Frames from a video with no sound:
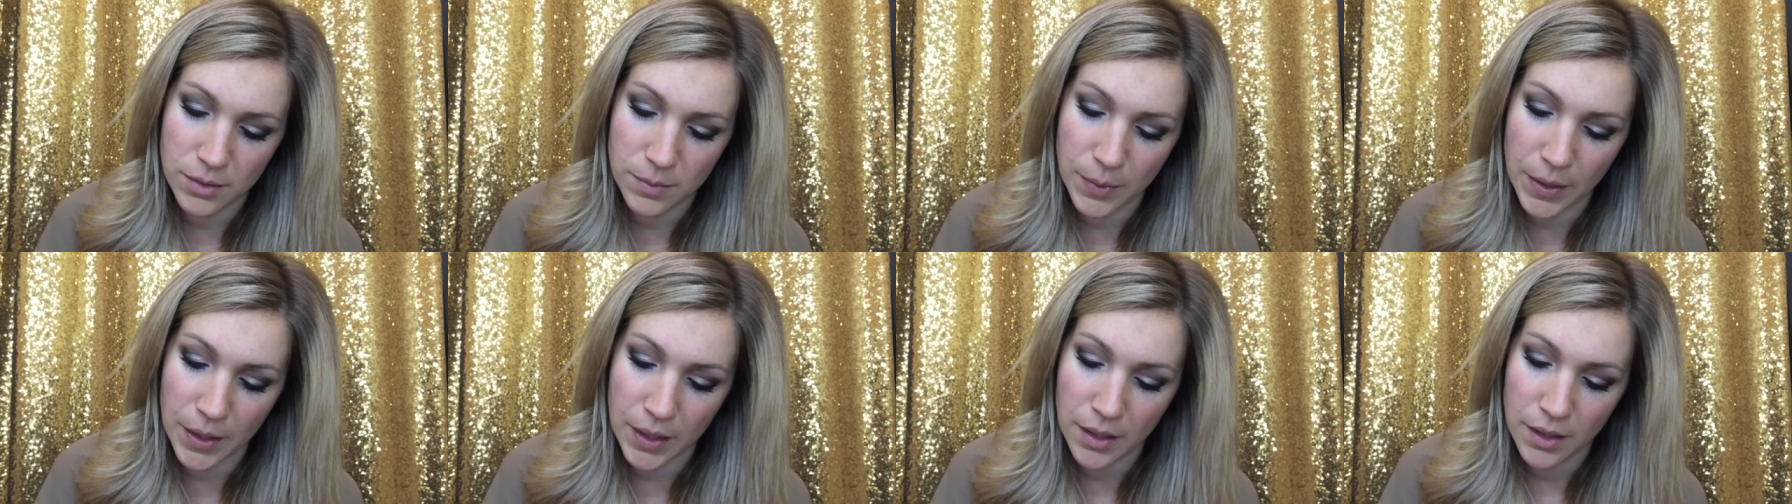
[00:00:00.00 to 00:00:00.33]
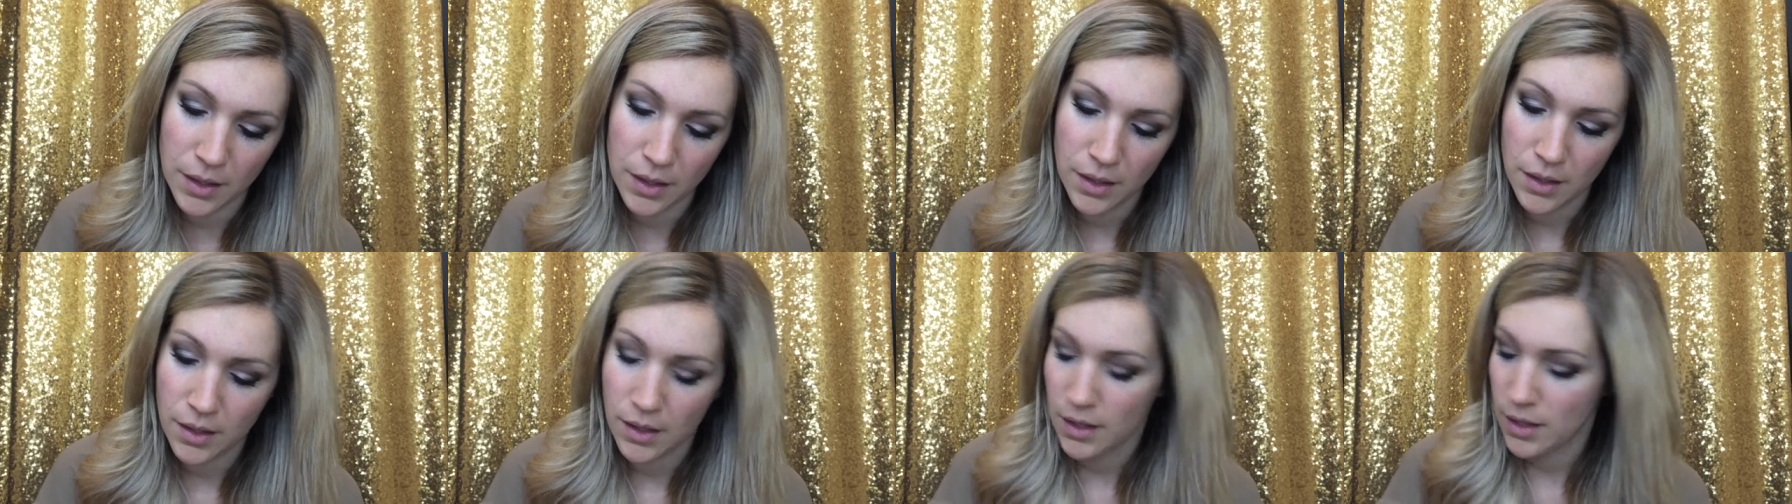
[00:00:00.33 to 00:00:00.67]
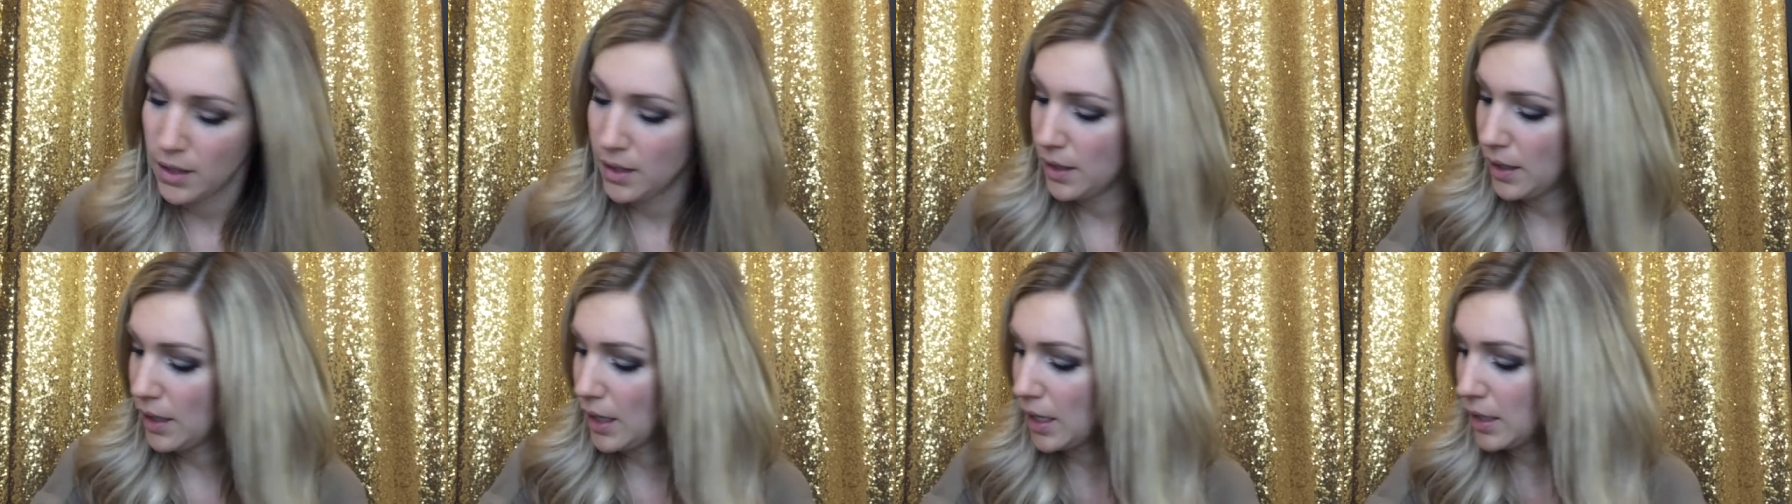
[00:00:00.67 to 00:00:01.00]
But
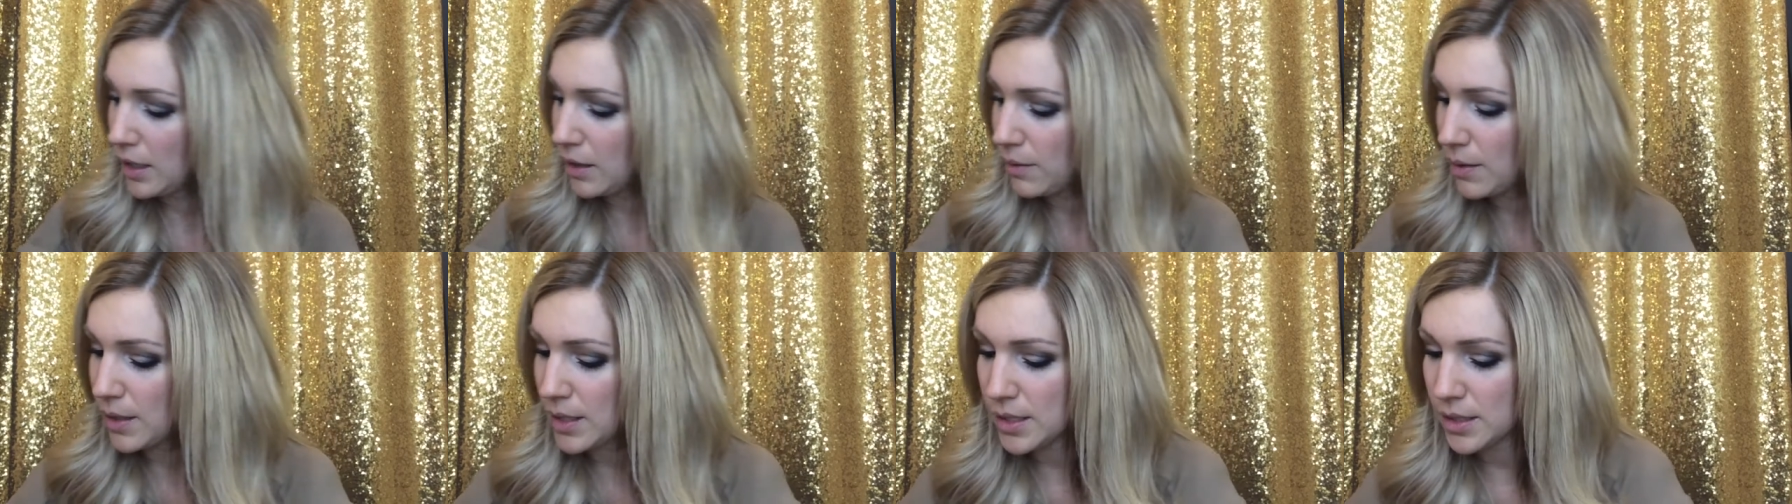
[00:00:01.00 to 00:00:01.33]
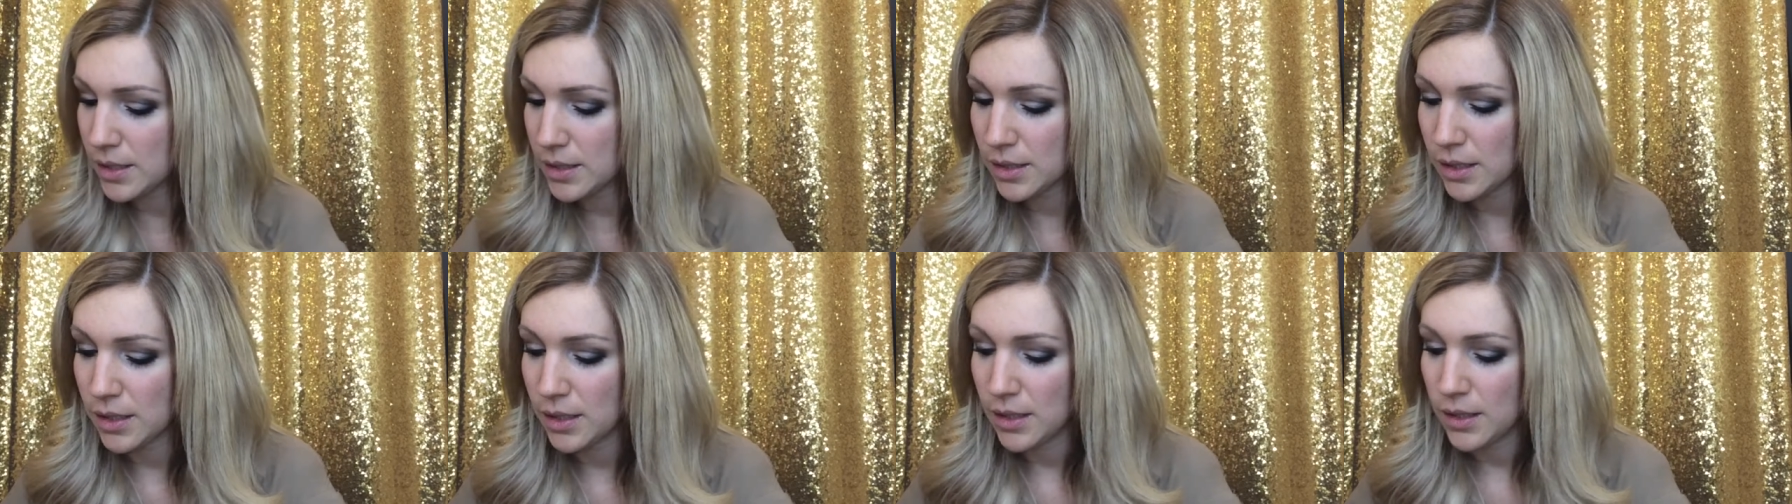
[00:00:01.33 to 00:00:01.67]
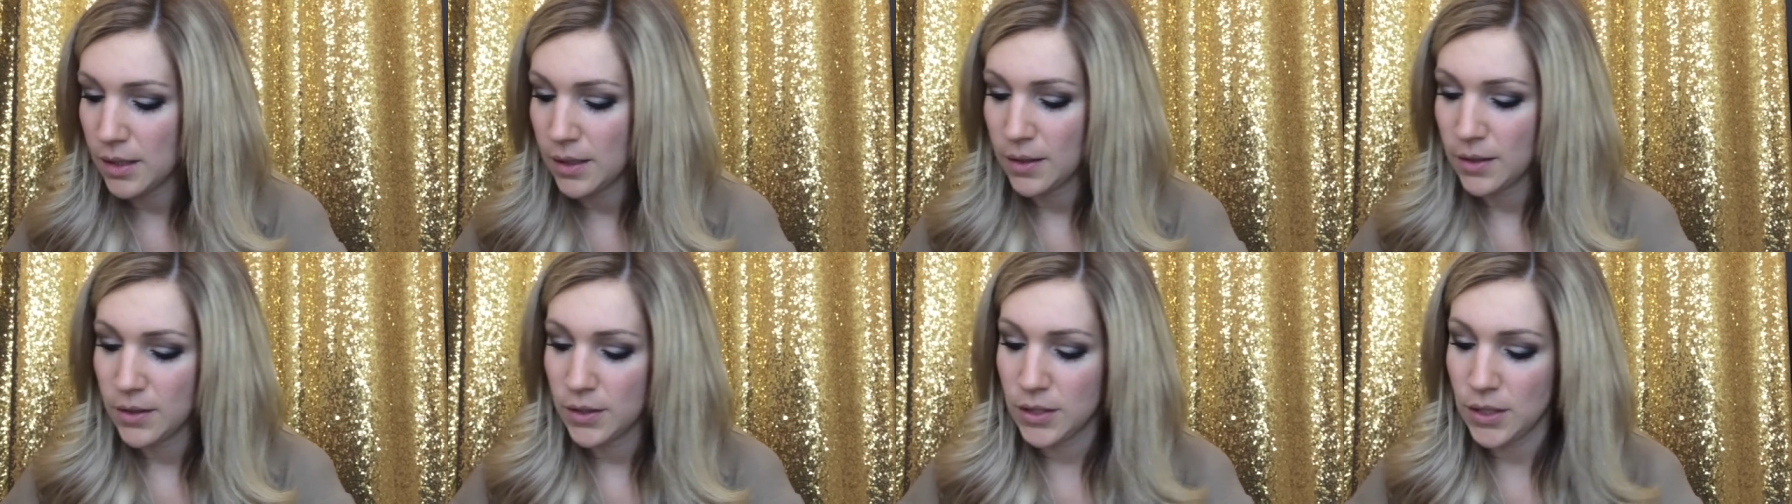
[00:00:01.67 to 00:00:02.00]
anyways,
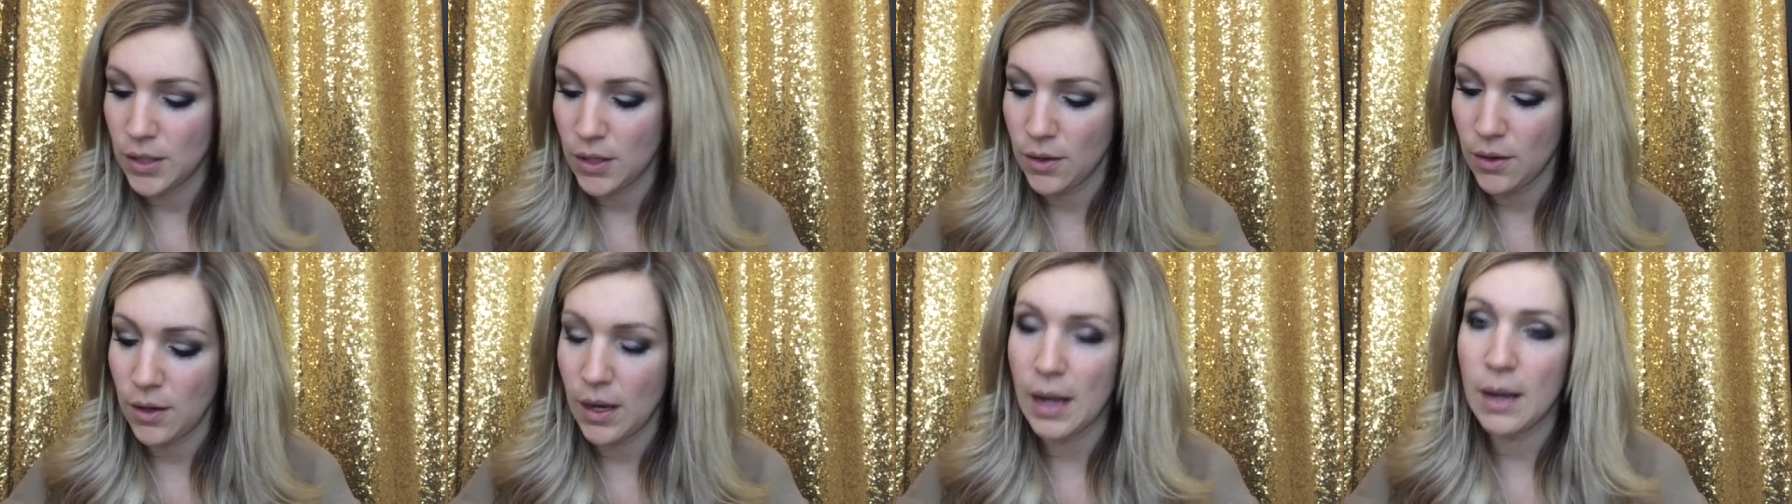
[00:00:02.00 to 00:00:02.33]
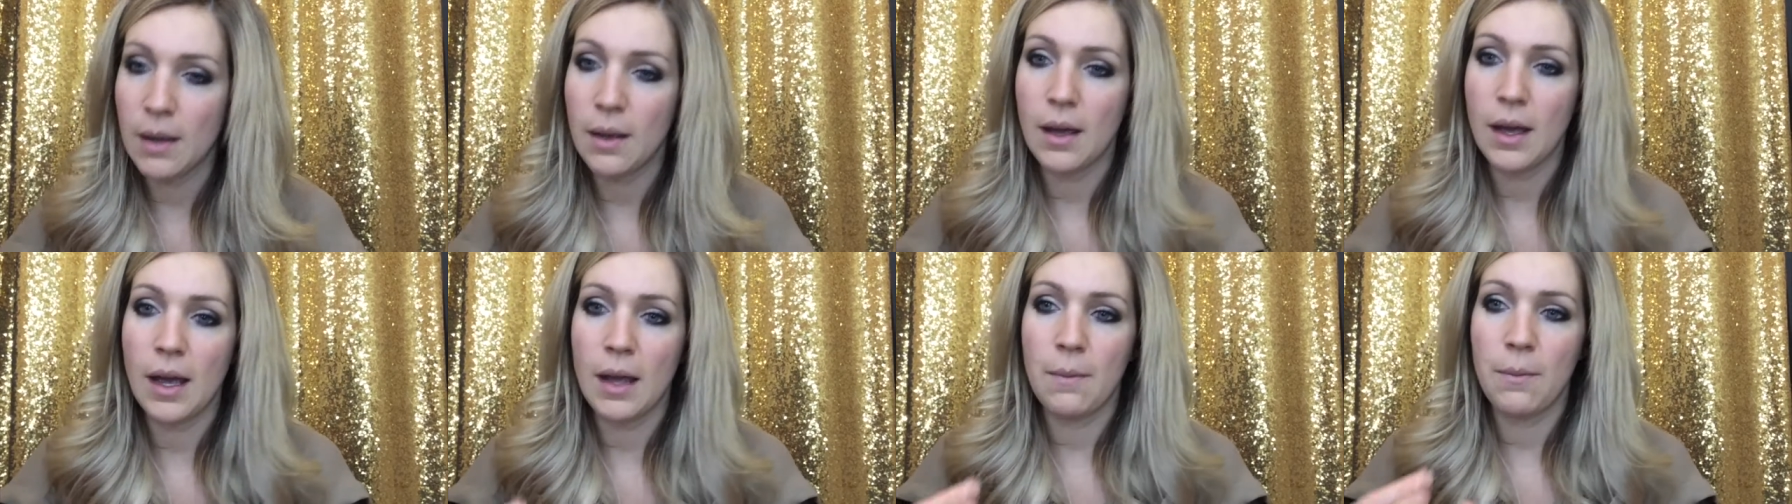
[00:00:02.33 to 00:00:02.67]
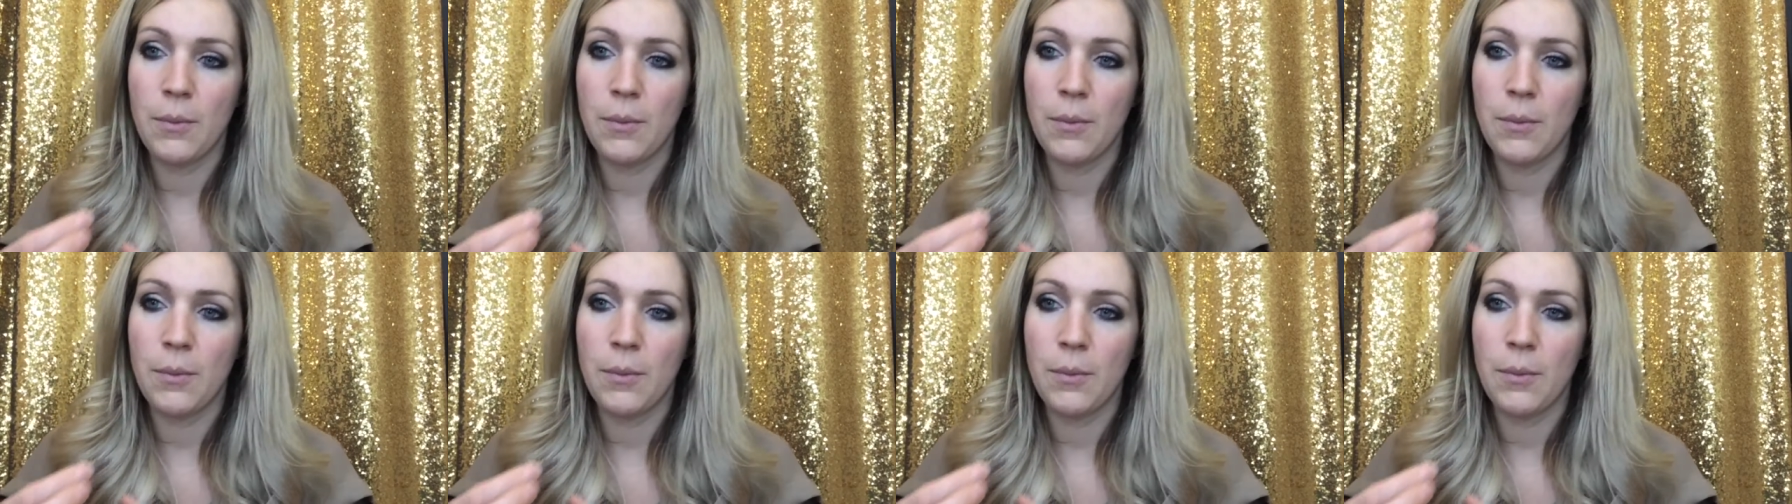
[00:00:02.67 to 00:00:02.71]
so I